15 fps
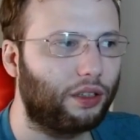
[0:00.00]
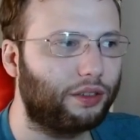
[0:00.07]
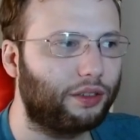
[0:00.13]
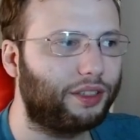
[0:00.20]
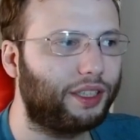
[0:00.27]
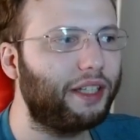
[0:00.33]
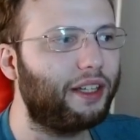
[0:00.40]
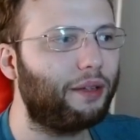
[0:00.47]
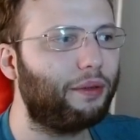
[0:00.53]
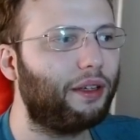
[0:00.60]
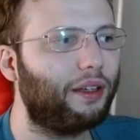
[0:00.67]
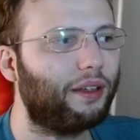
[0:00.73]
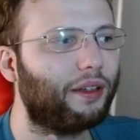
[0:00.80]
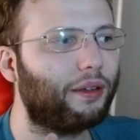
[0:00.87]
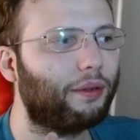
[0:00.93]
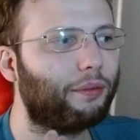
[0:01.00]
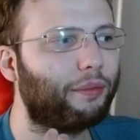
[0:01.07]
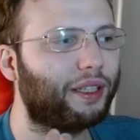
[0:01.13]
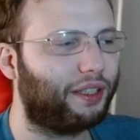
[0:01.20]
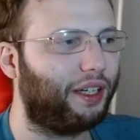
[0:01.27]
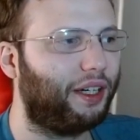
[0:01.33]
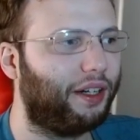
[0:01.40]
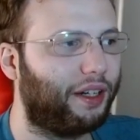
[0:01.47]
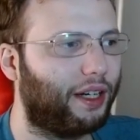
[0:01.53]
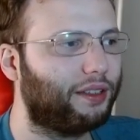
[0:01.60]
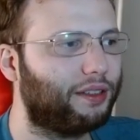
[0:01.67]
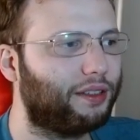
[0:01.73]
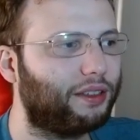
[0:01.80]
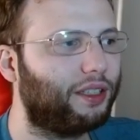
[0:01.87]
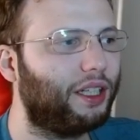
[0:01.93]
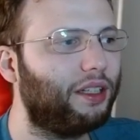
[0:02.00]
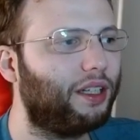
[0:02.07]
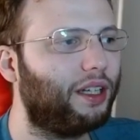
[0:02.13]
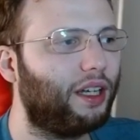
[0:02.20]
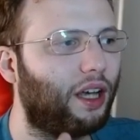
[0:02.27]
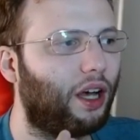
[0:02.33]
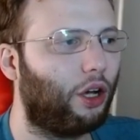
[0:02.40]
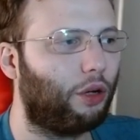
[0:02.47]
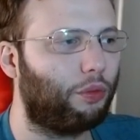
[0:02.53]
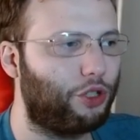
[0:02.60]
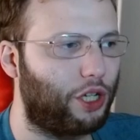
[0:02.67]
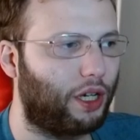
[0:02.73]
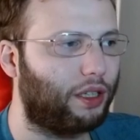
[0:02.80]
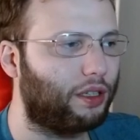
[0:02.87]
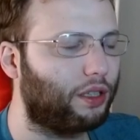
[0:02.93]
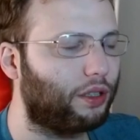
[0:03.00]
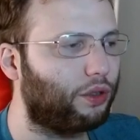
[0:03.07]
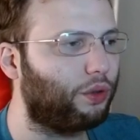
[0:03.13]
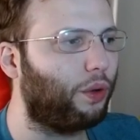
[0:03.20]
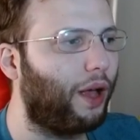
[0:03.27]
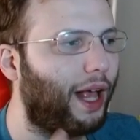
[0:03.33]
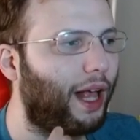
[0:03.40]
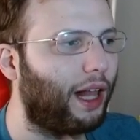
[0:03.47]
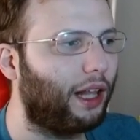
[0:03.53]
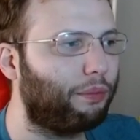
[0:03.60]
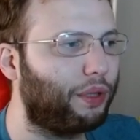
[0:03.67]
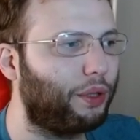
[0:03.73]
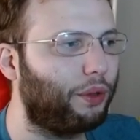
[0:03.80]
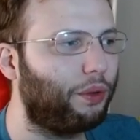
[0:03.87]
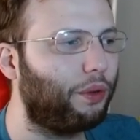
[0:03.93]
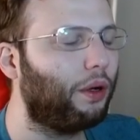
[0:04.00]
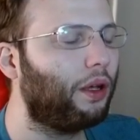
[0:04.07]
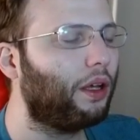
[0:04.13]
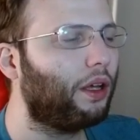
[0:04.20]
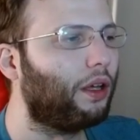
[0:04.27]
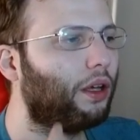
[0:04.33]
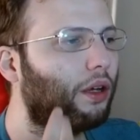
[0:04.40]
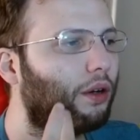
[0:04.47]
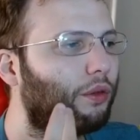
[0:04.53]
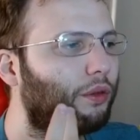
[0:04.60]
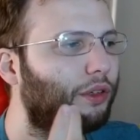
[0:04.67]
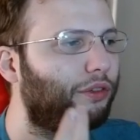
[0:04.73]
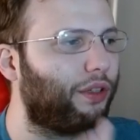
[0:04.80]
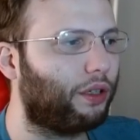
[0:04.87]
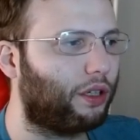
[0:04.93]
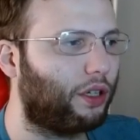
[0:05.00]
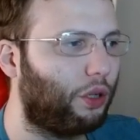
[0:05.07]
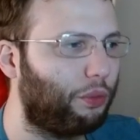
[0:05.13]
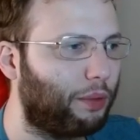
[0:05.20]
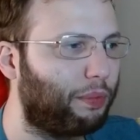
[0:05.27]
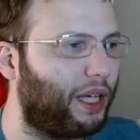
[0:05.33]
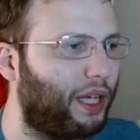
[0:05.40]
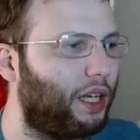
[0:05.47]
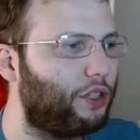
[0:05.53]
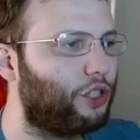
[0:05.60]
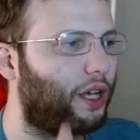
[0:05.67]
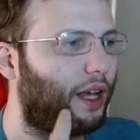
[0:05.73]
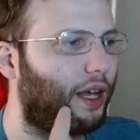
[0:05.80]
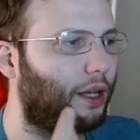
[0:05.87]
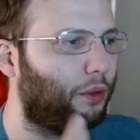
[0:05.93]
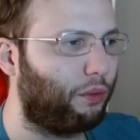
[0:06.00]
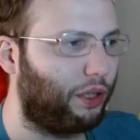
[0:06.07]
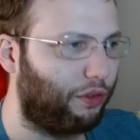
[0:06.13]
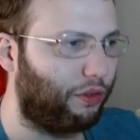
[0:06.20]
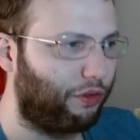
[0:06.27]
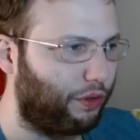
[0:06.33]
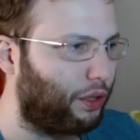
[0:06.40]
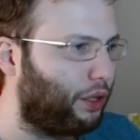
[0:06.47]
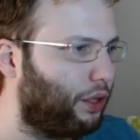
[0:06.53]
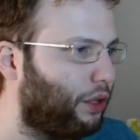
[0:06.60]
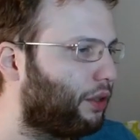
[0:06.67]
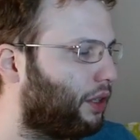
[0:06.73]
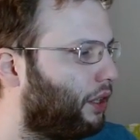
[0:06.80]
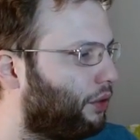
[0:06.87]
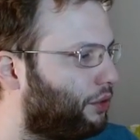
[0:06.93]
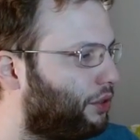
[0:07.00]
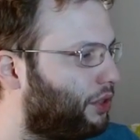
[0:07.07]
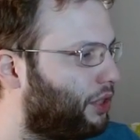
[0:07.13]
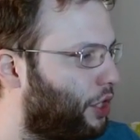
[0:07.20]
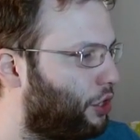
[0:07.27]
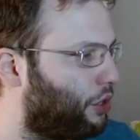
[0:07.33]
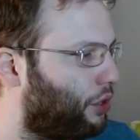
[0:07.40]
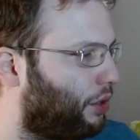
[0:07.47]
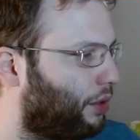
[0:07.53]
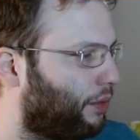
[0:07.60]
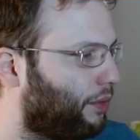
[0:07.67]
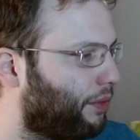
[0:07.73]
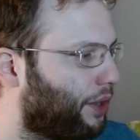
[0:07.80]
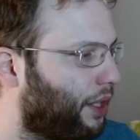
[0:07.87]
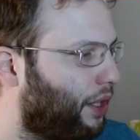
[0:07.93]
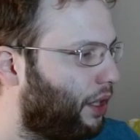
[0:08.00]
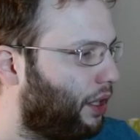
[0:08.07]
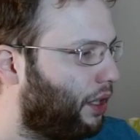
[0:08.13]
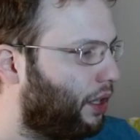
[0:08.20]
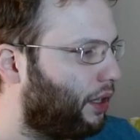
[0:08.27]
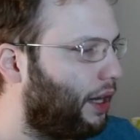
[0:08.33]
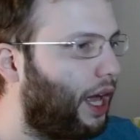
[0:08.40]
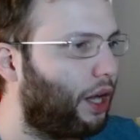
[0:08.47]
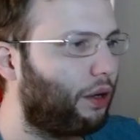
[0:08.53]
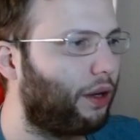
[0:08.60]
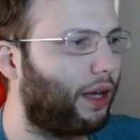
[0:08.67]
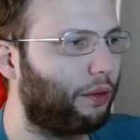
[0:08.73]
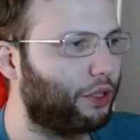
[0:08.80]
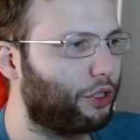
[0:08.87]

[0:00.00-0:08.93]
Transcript: 3D materials, 3D object to help you with your comic page and with your illustration. Now I will